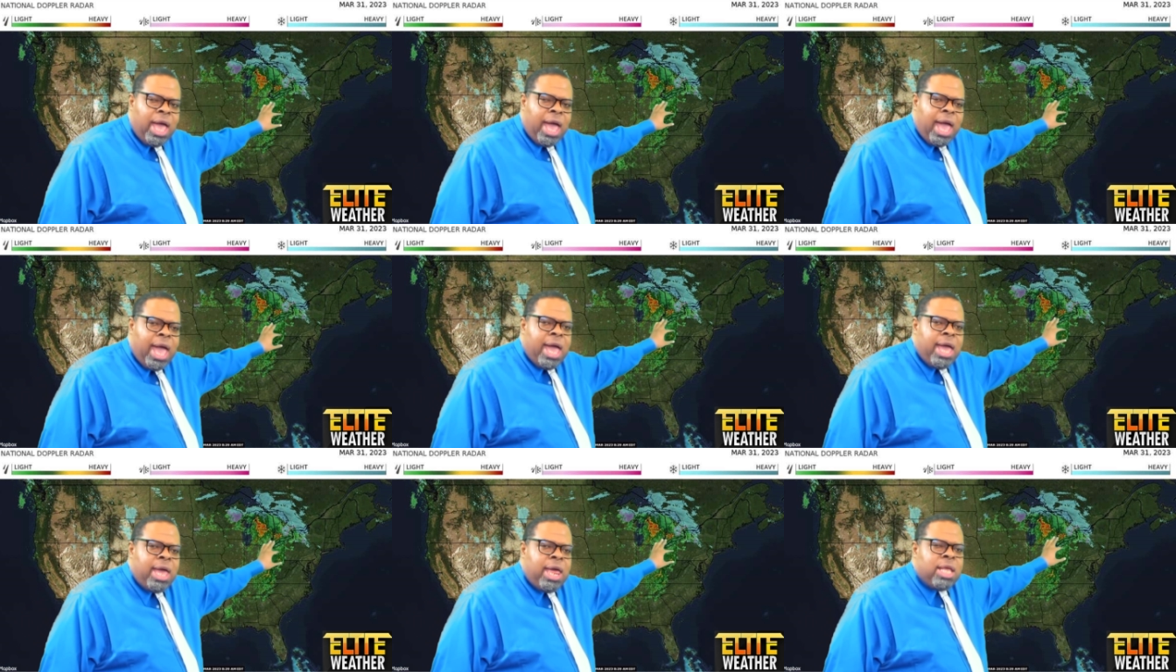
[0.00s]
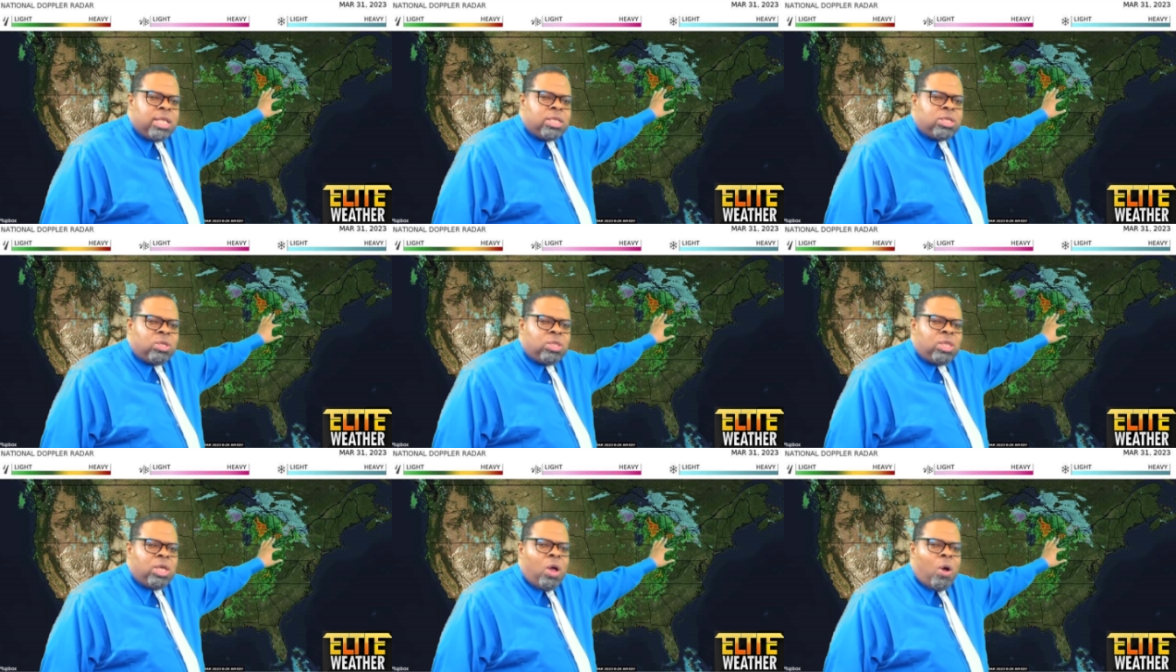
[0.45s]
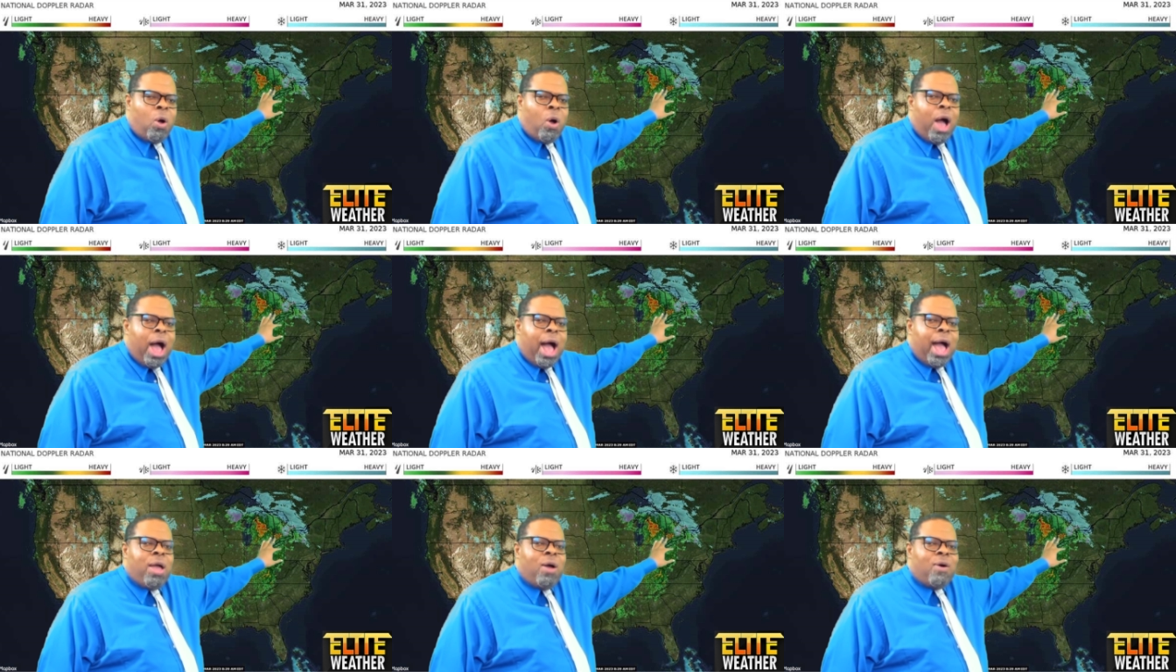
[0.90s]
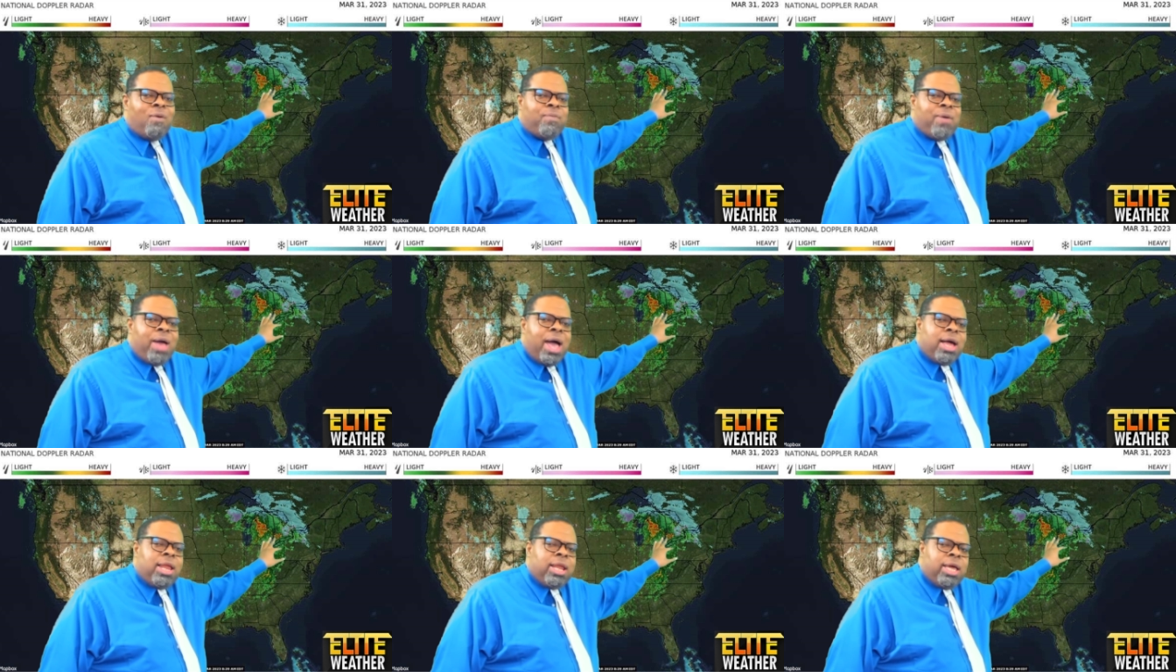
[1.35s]
and into the Ohio
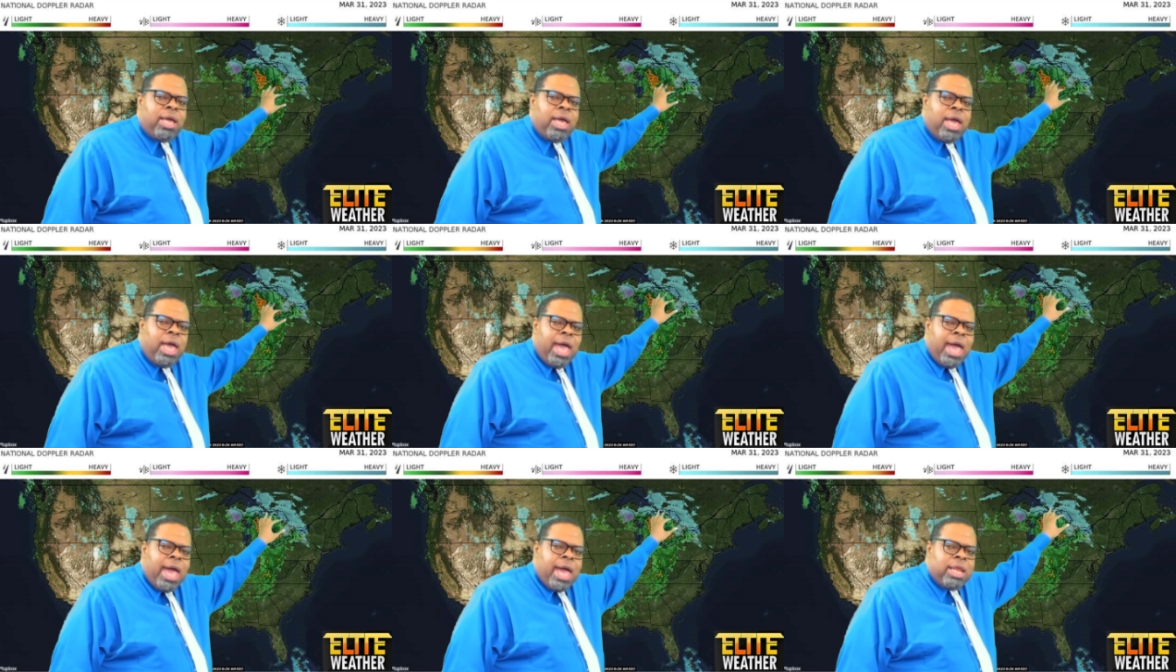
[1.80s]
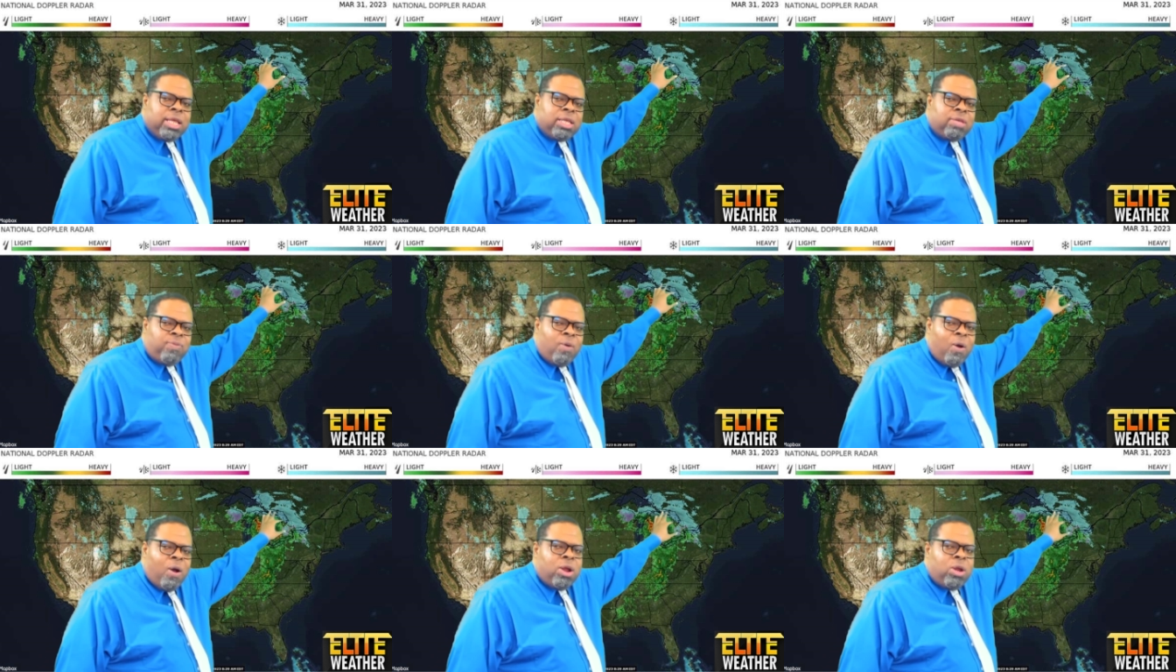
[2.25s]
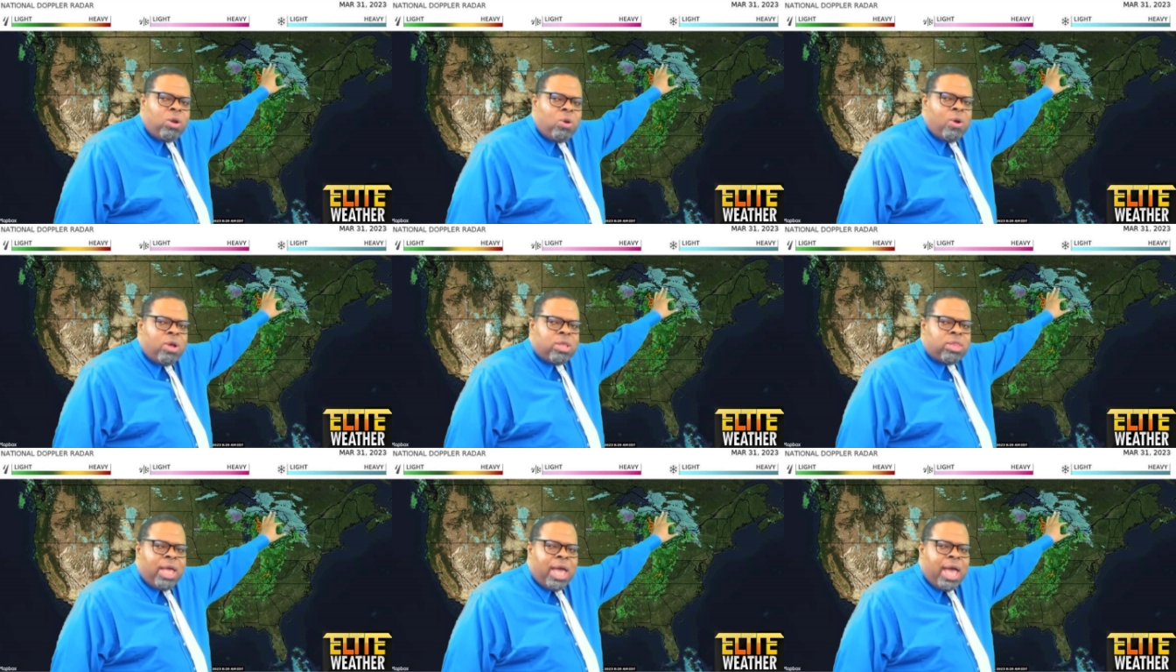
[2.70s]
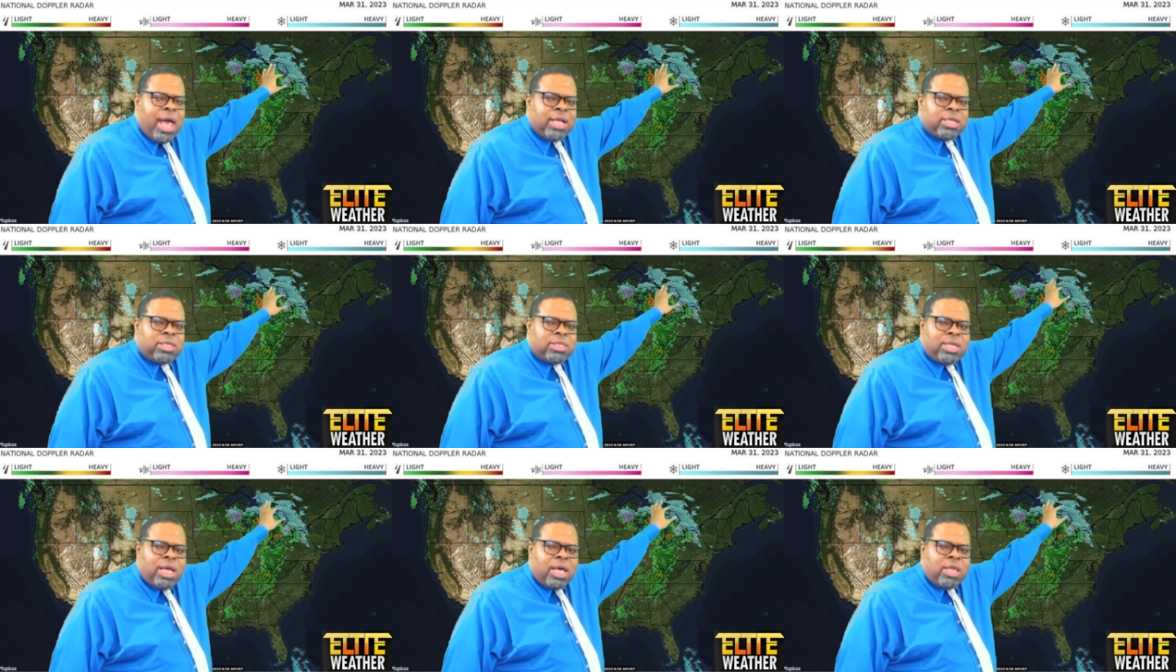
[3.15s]
Valley, and as far north
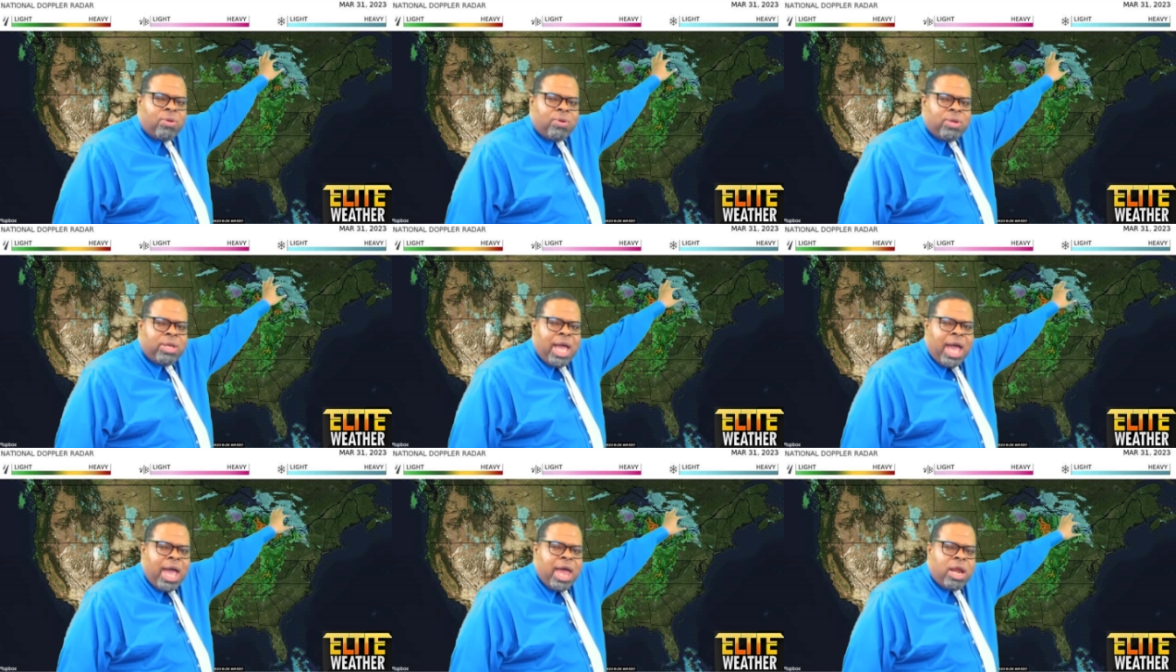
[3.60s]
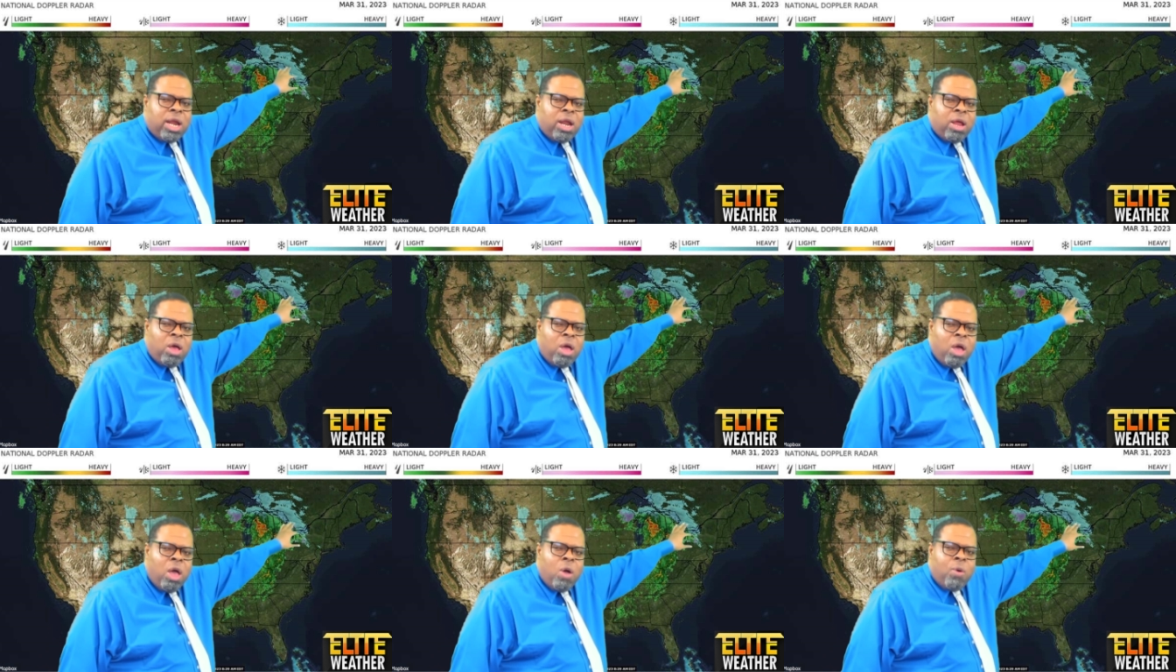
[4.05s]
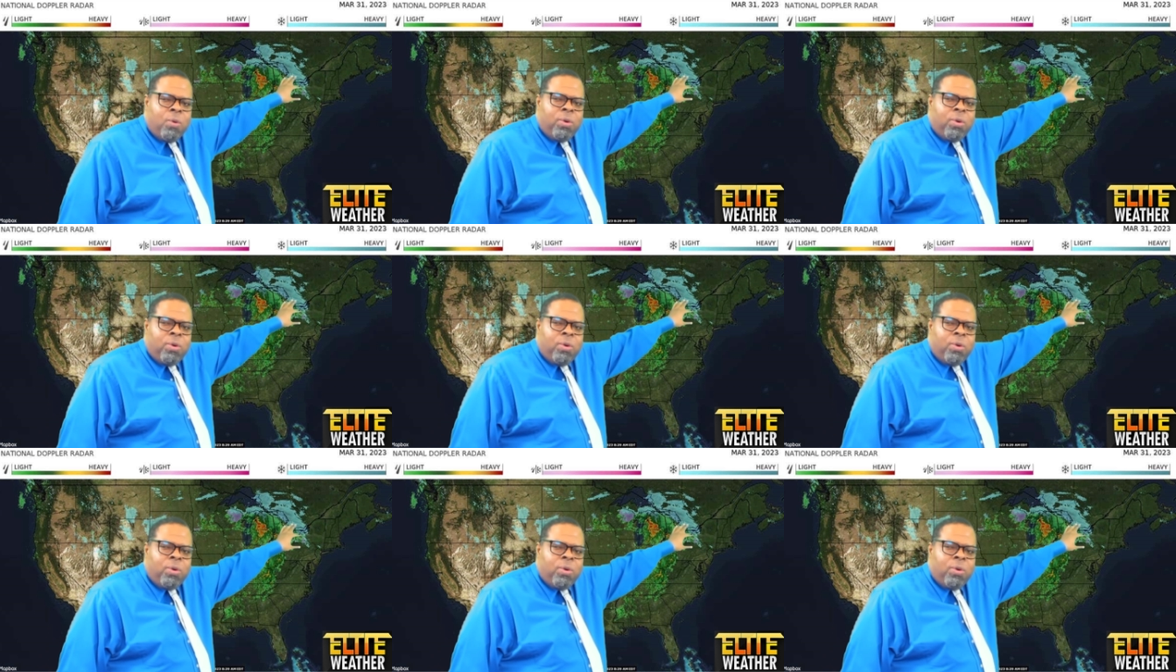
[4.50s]
as southern Canada.